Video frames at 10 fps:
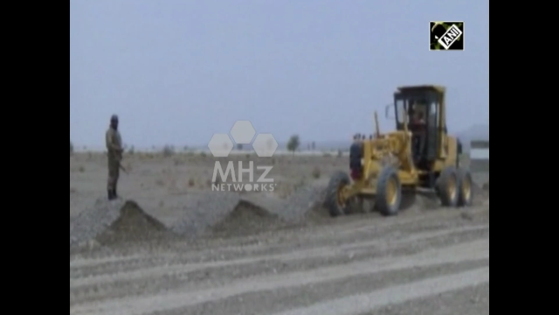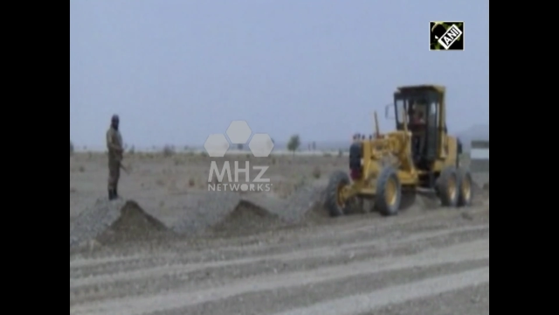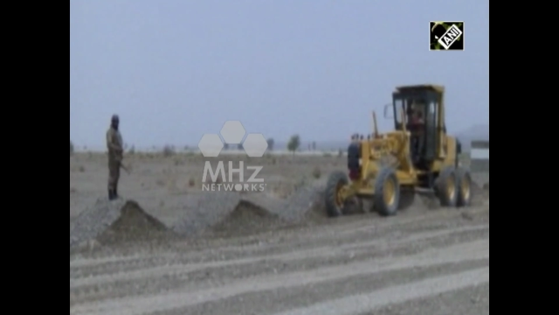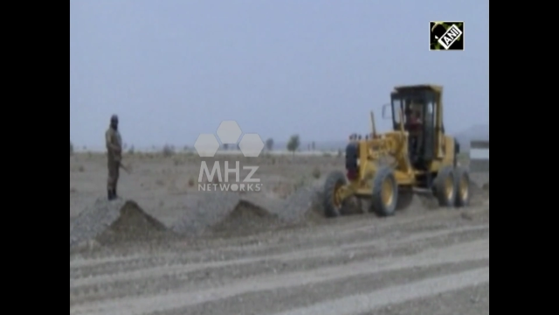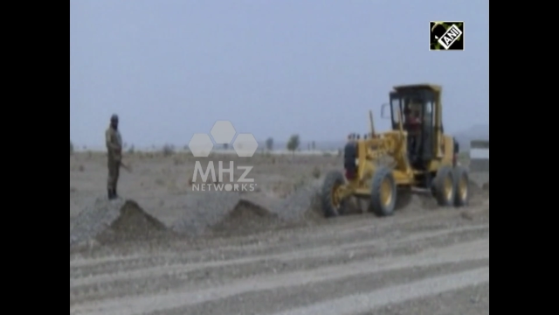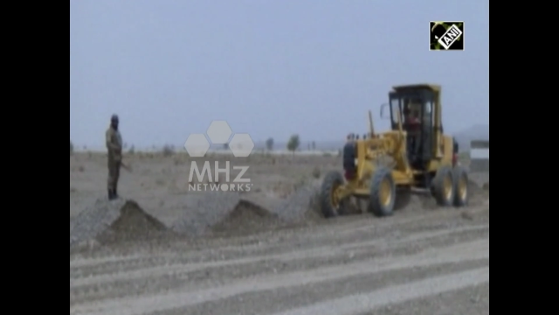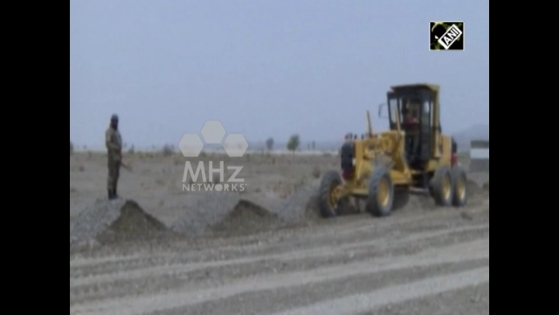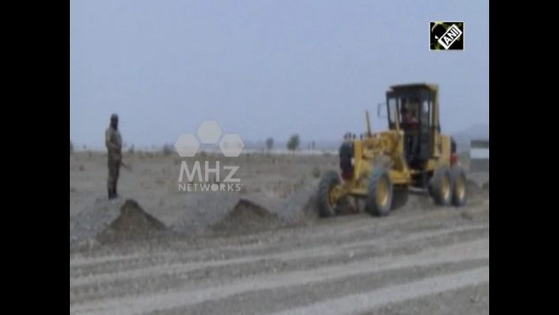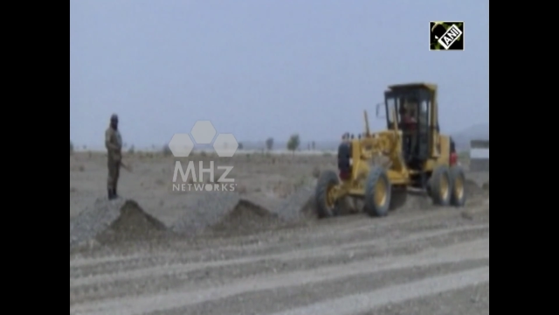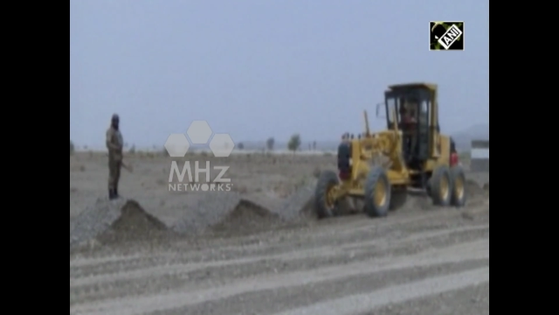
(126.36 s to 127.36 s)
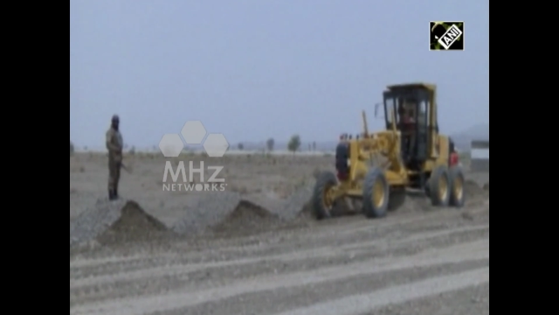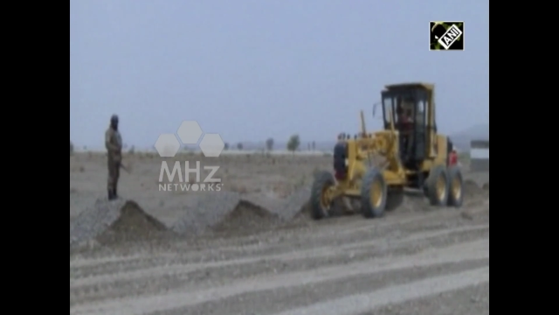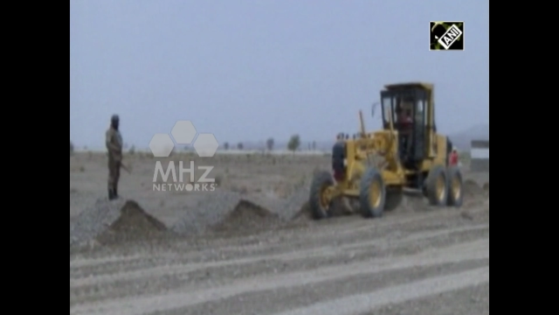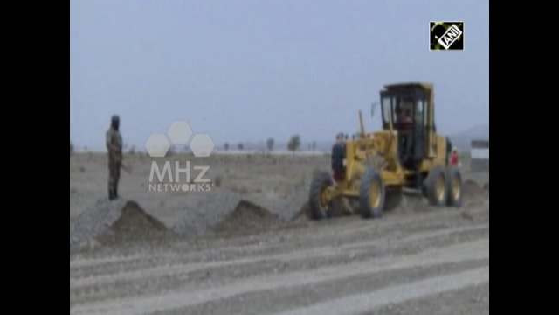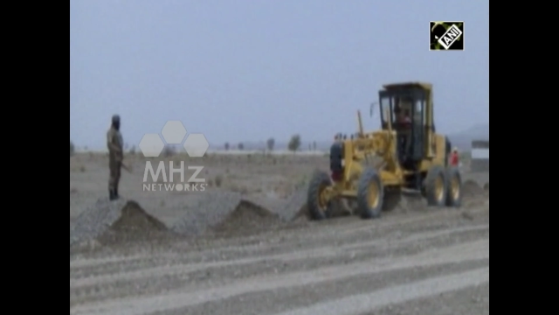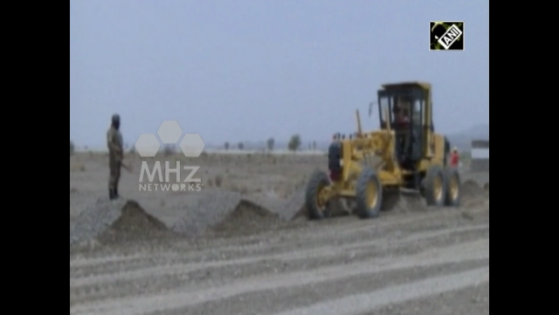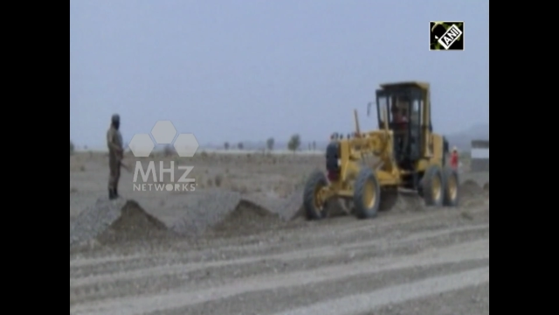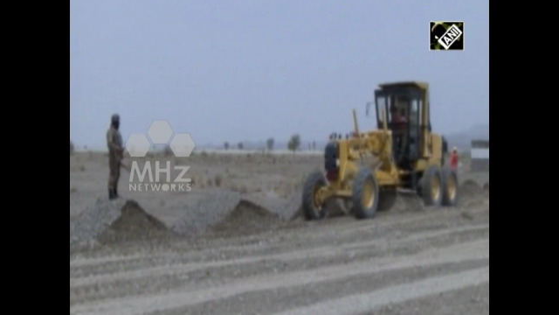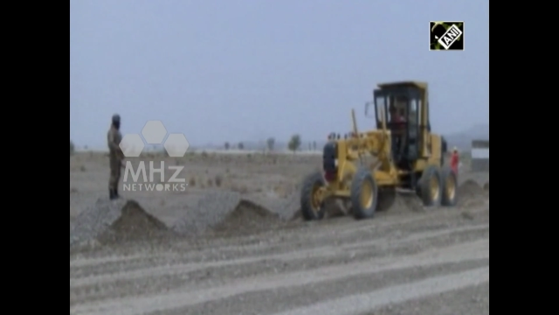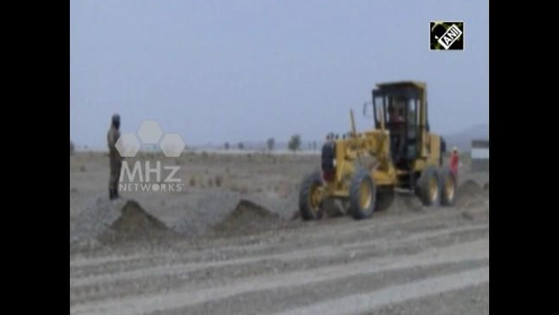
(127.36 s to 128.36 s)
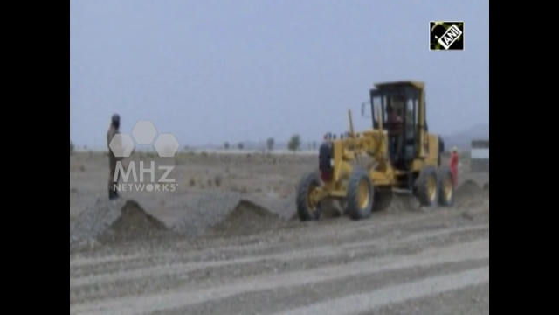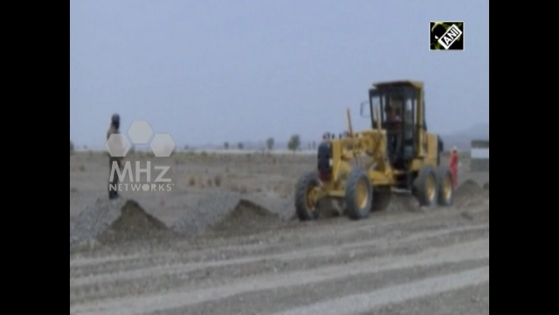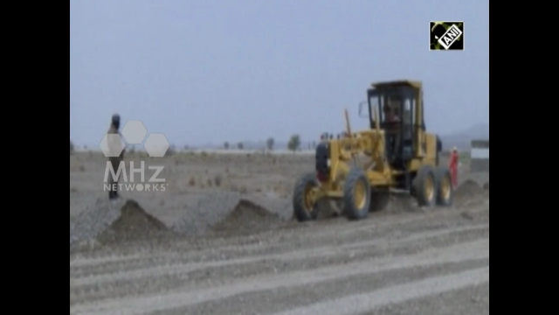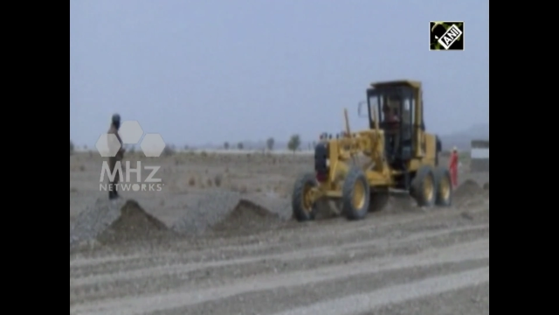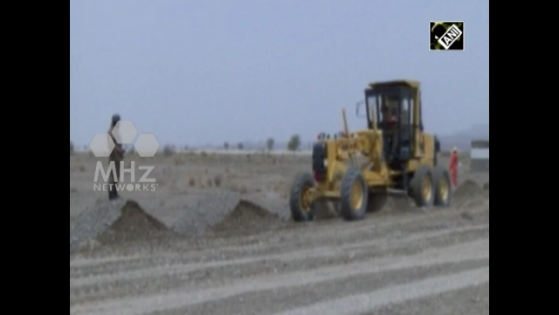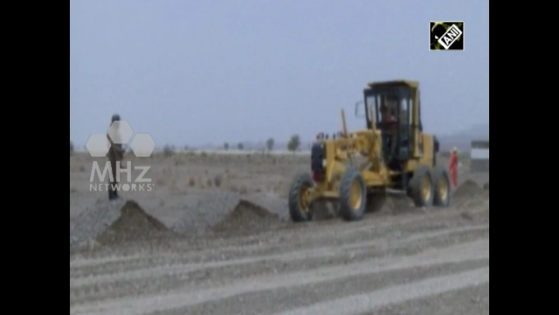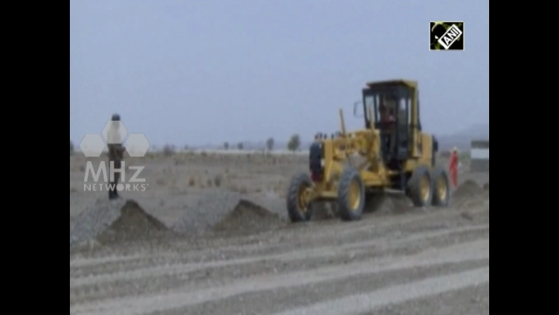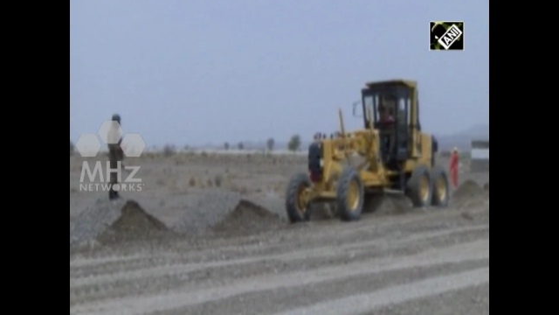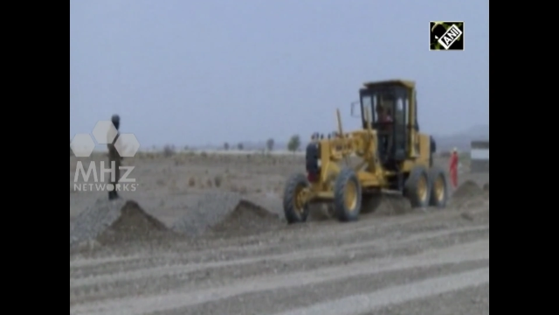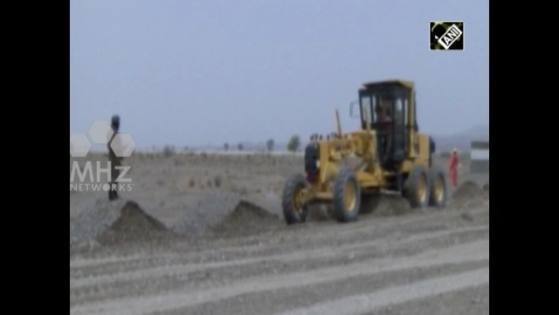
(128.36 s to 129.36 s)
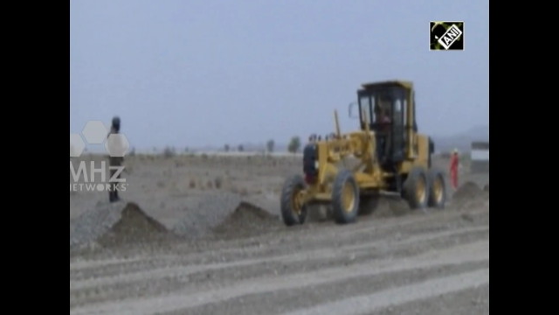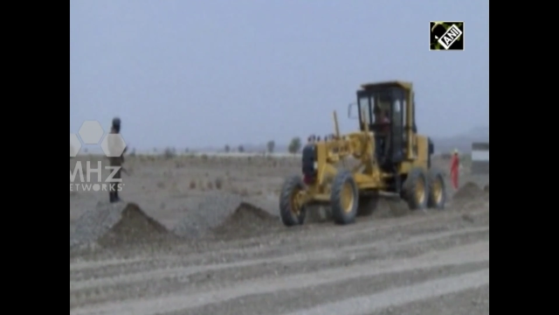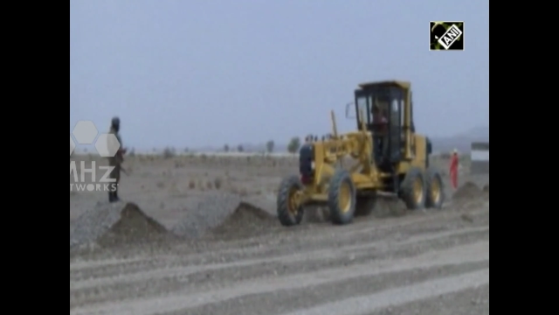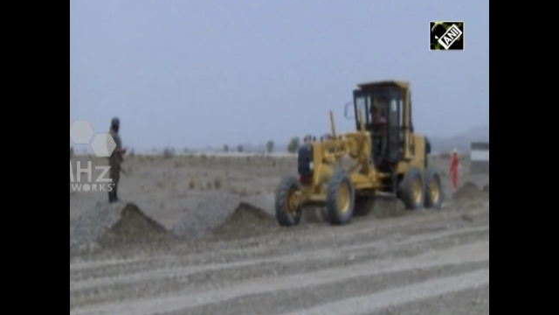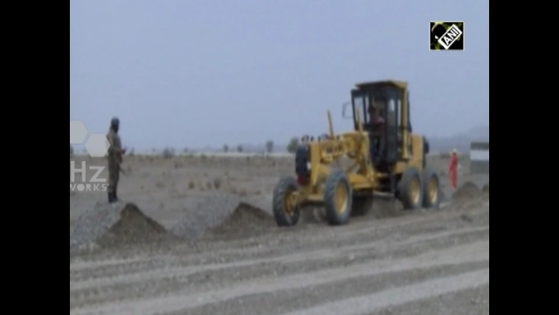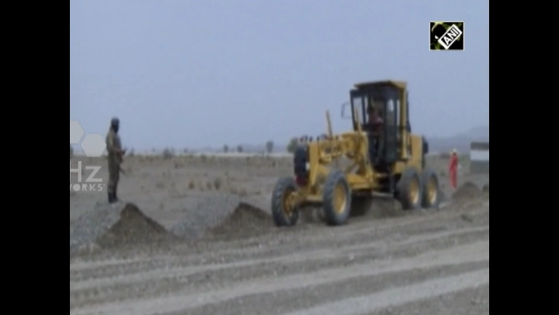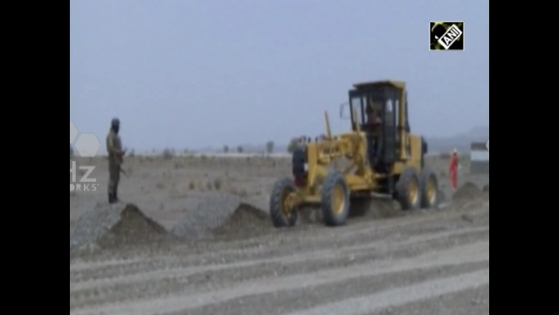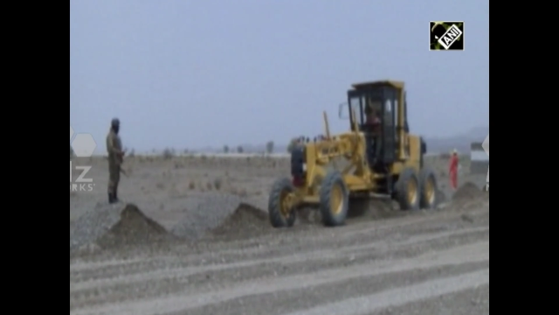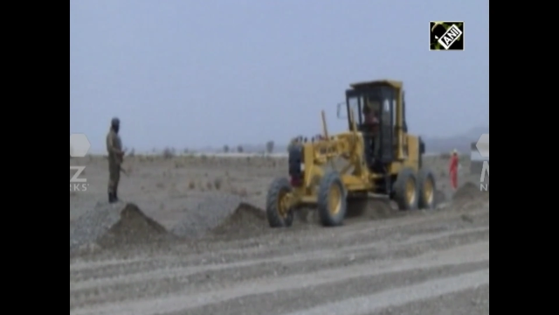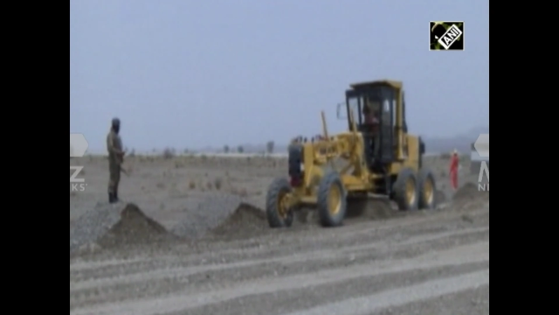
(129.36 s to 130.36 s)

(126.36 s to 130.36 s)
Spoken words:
Nobody's mouth can be seen.